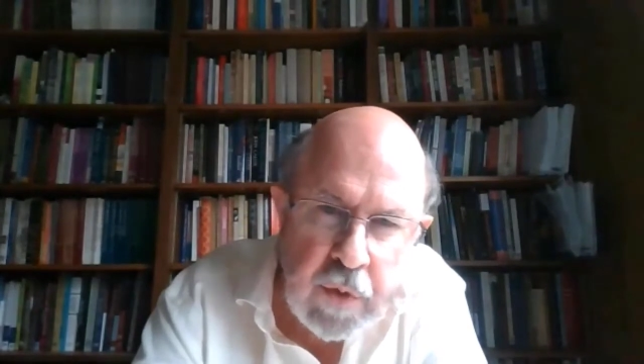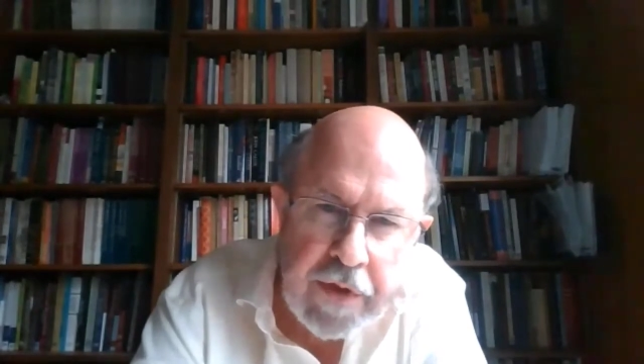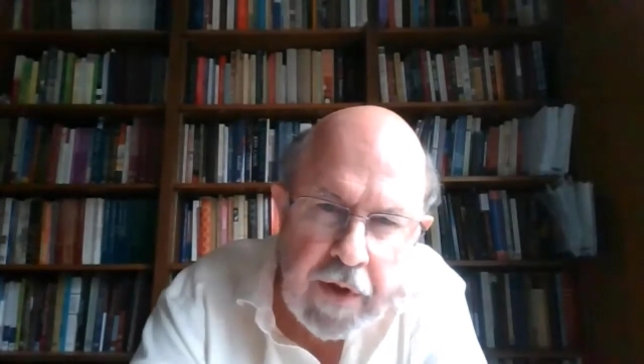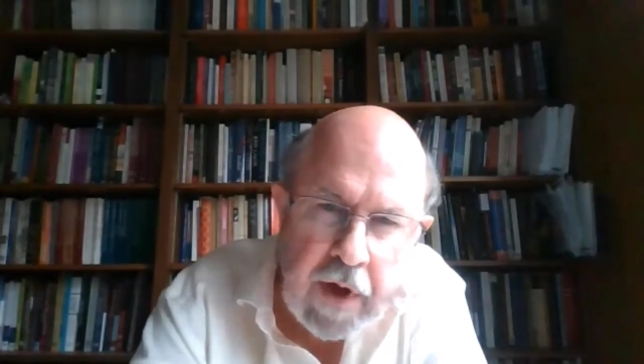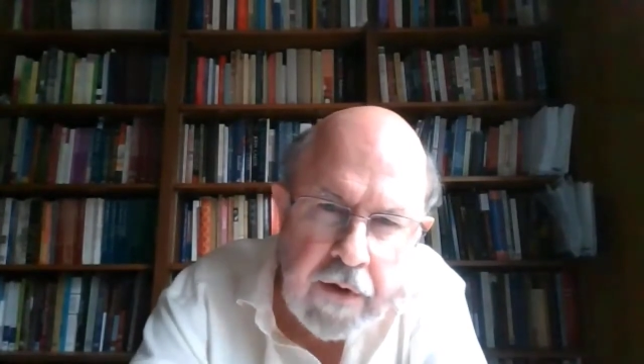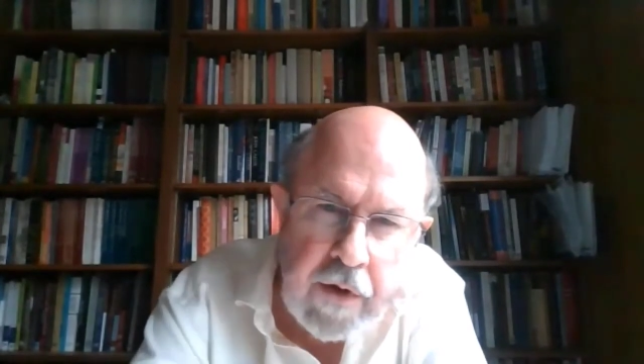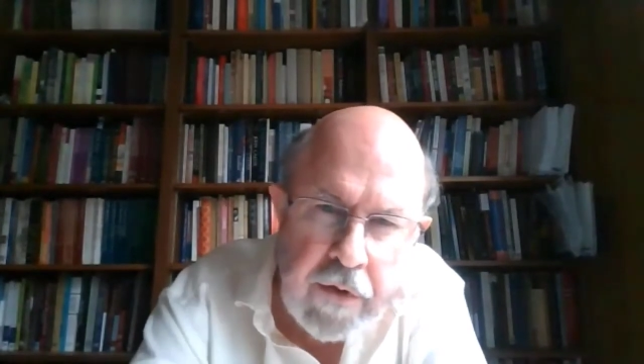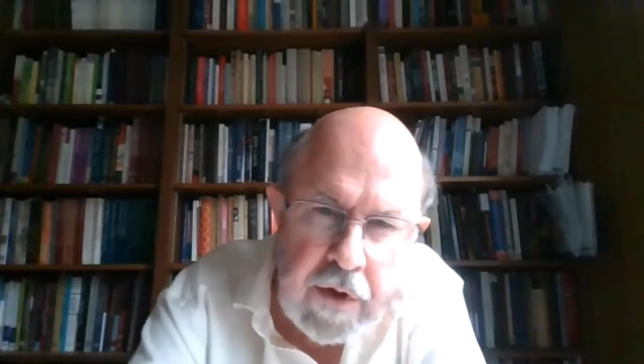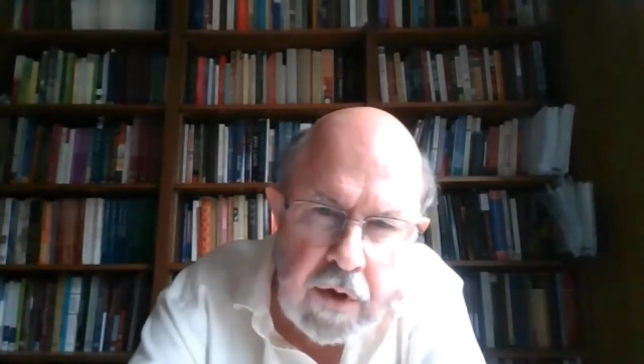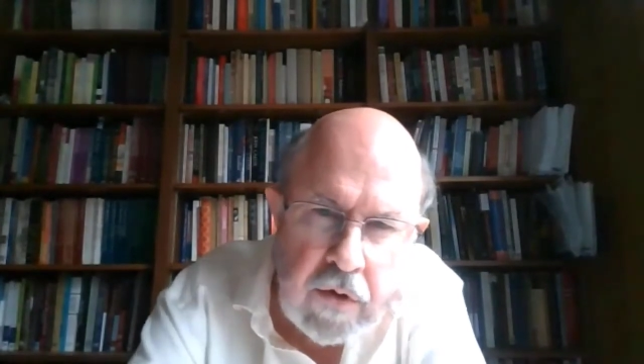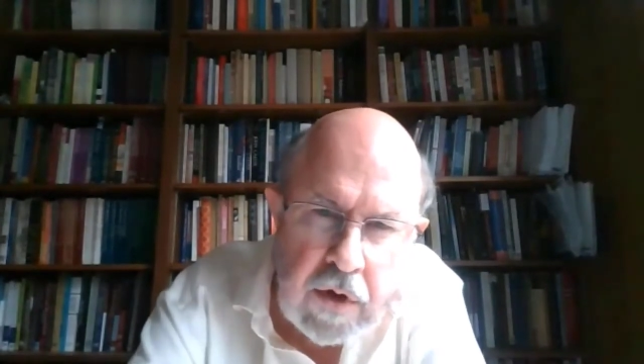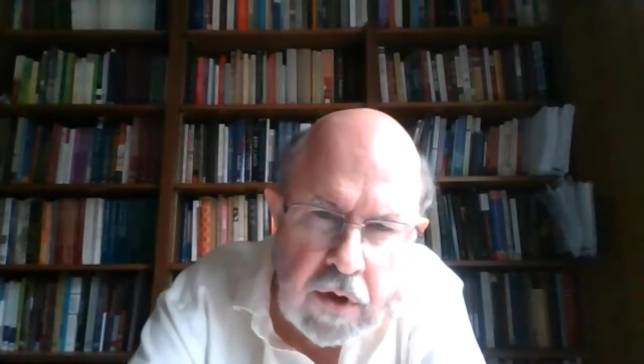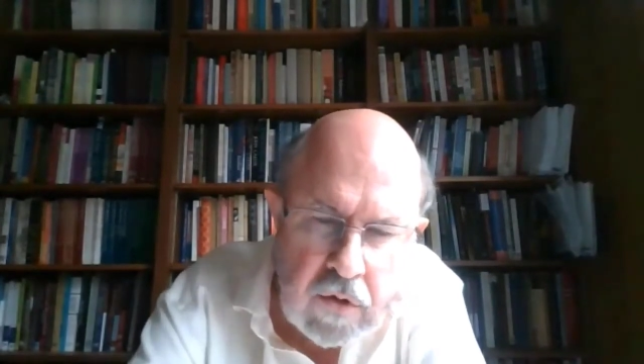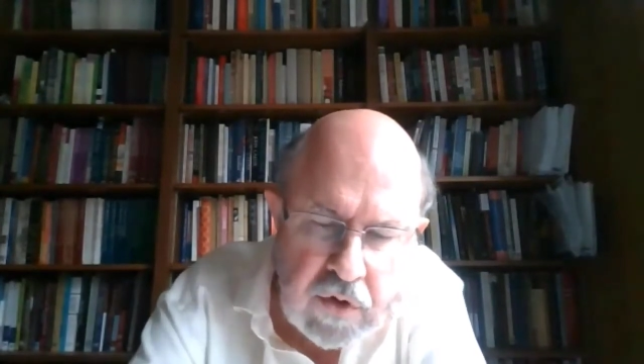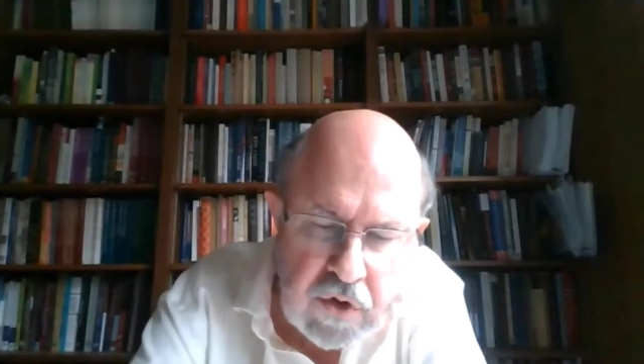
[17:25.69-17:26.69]
with other
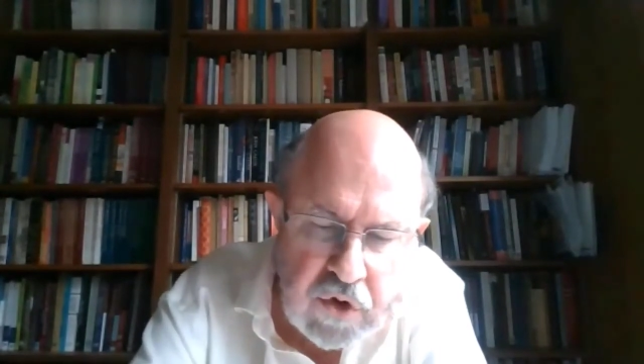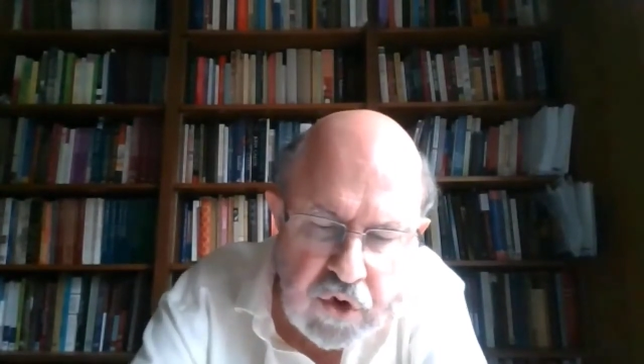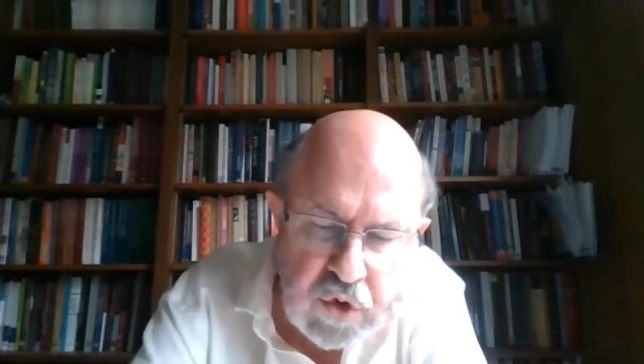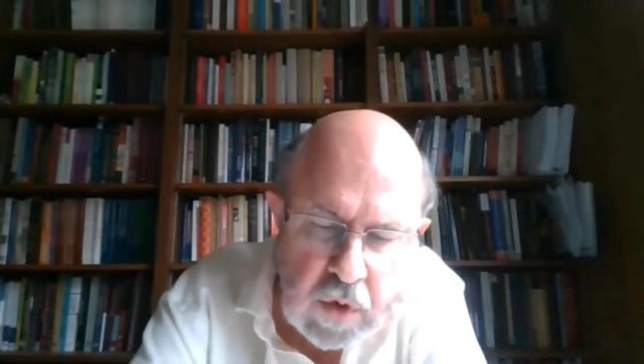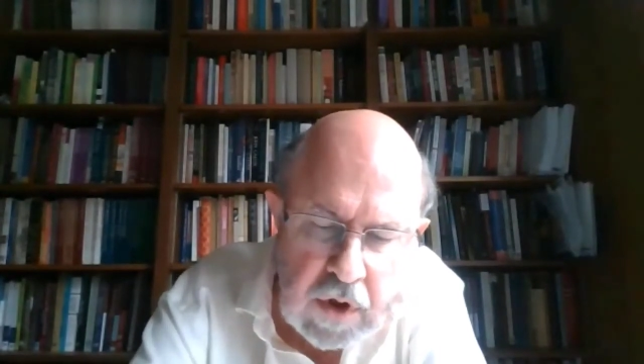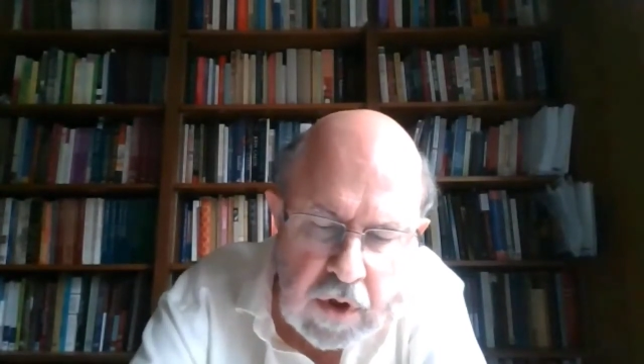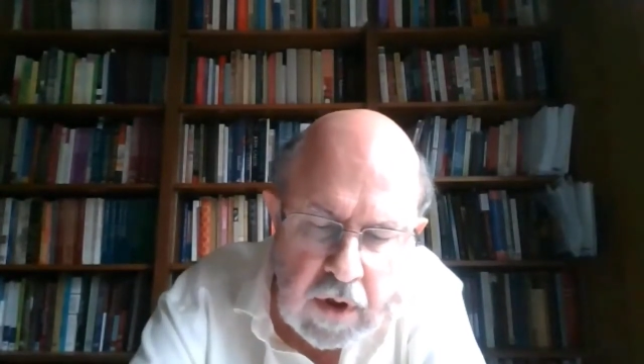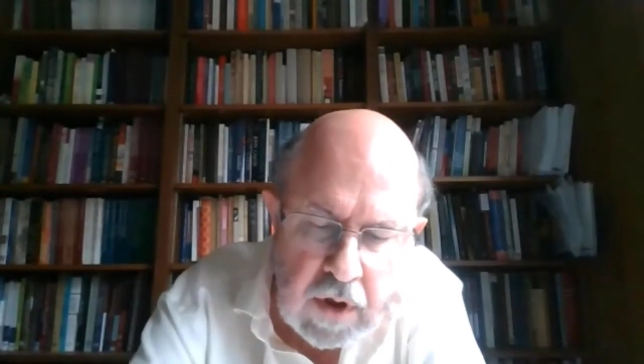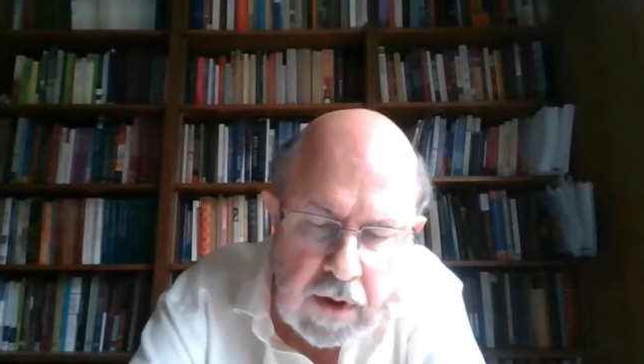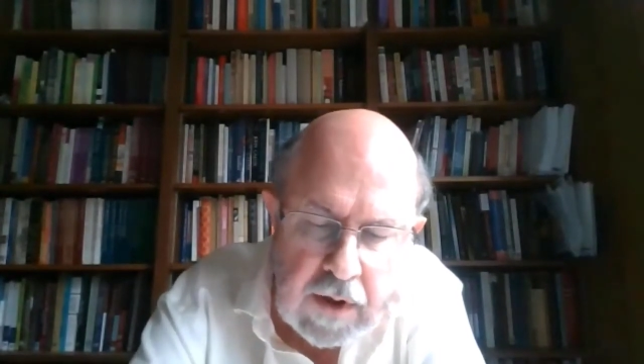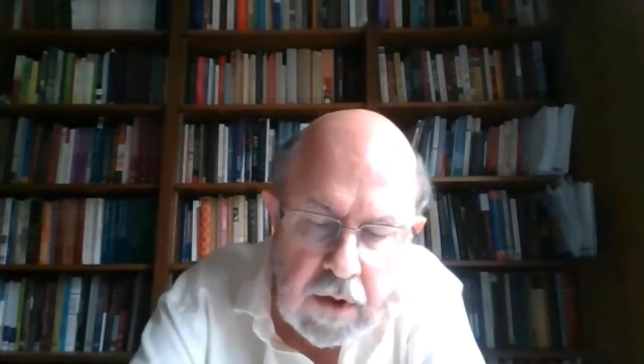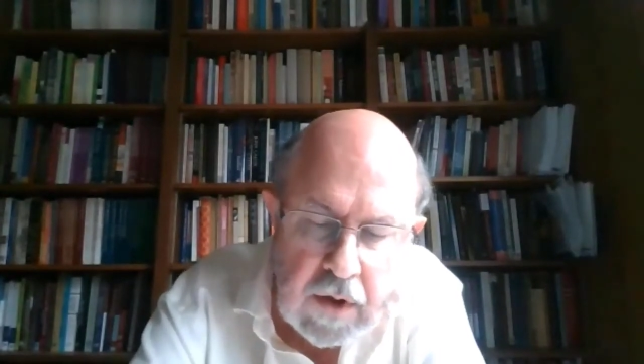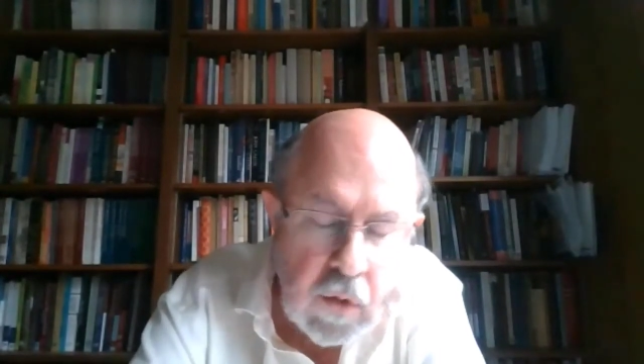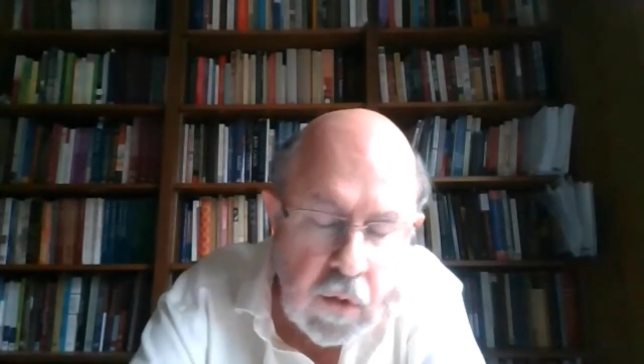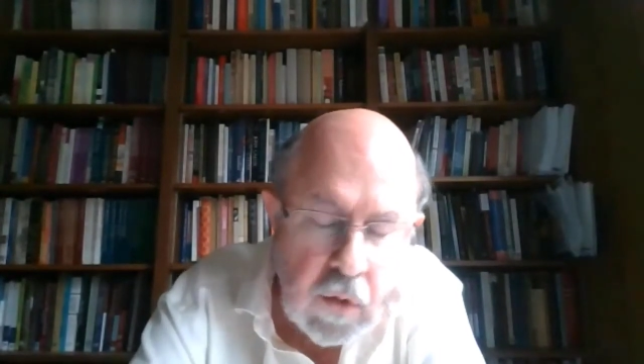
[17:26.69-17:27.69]
theologians were:
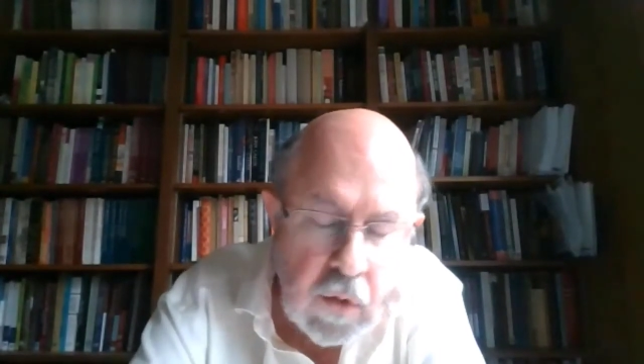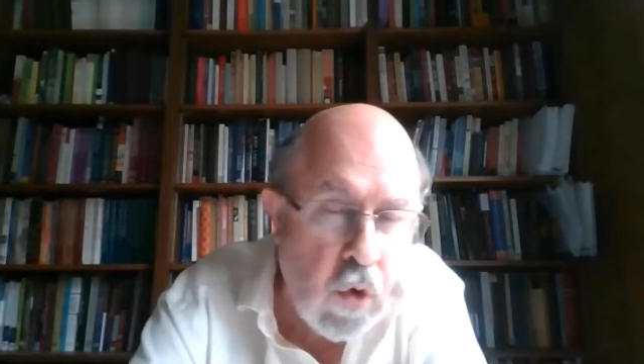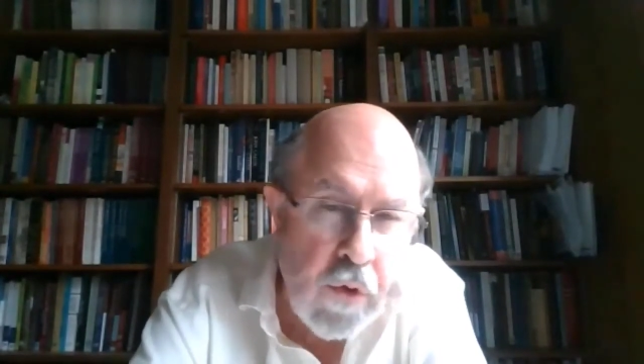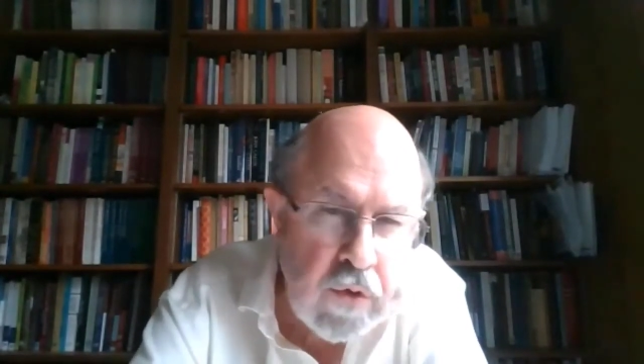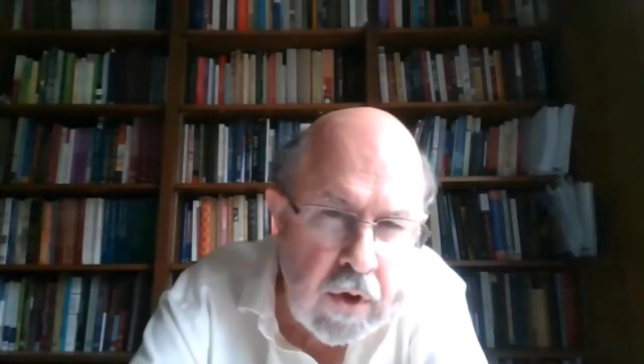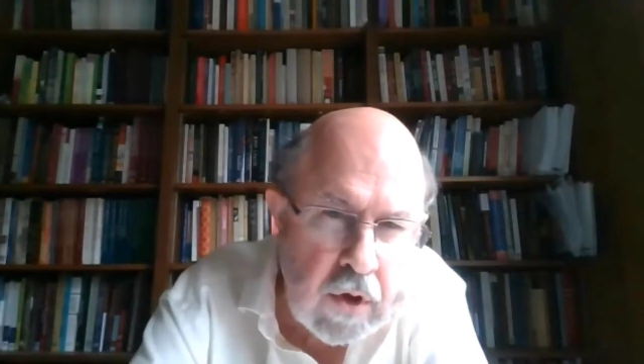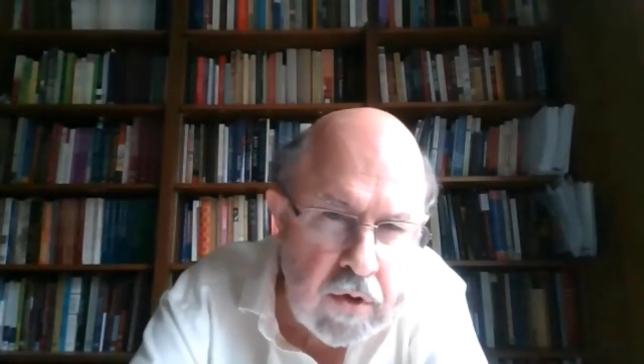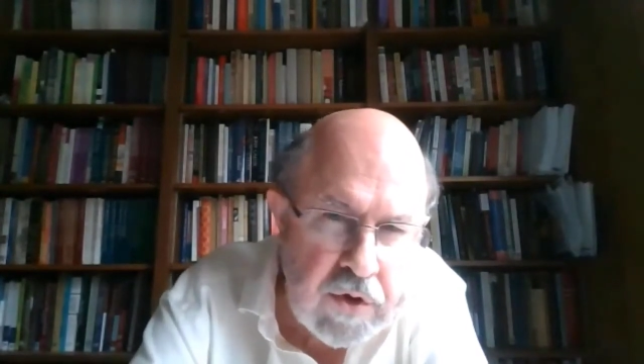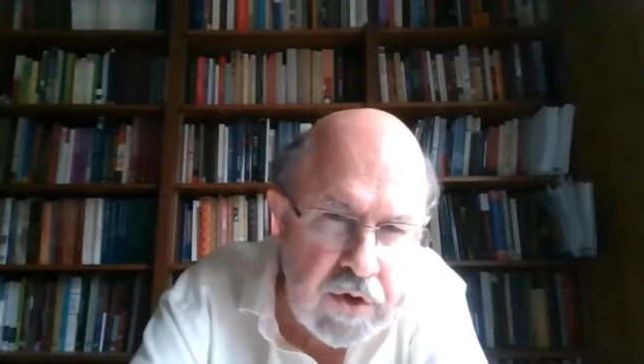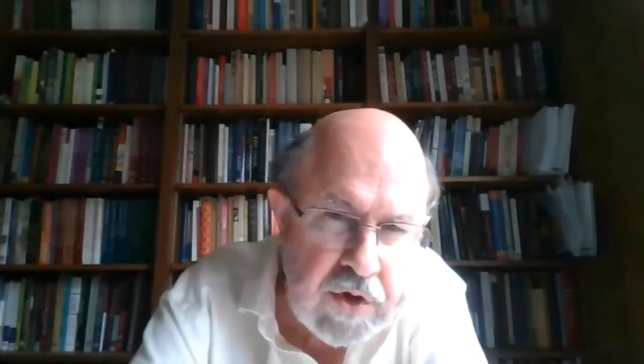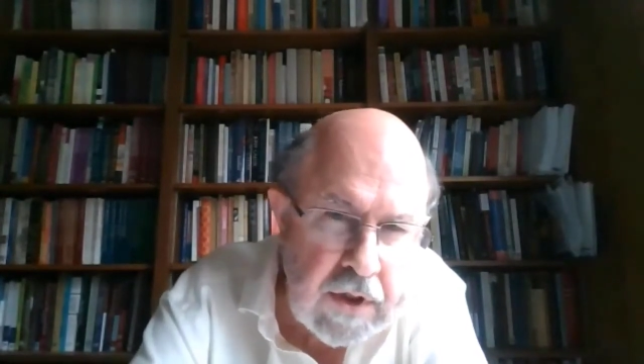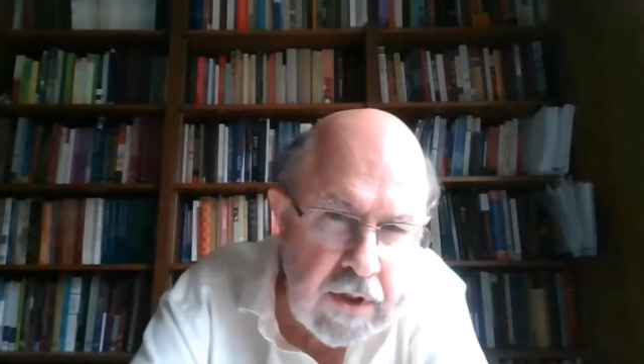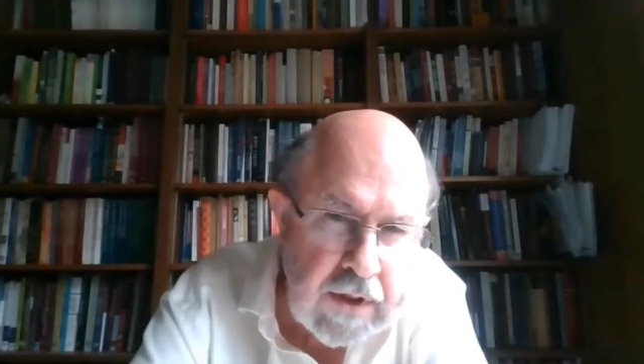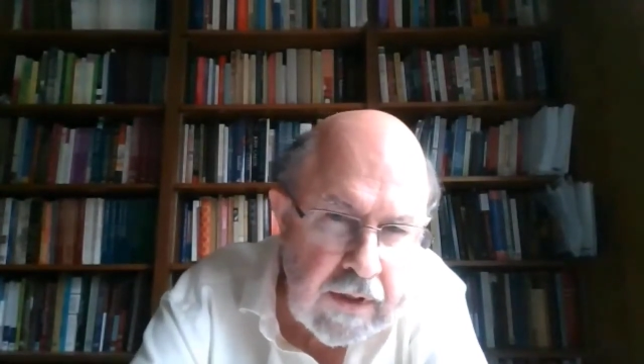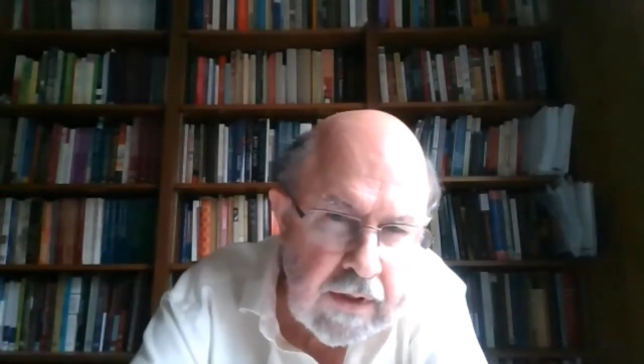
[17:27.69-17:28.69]
Orthodox,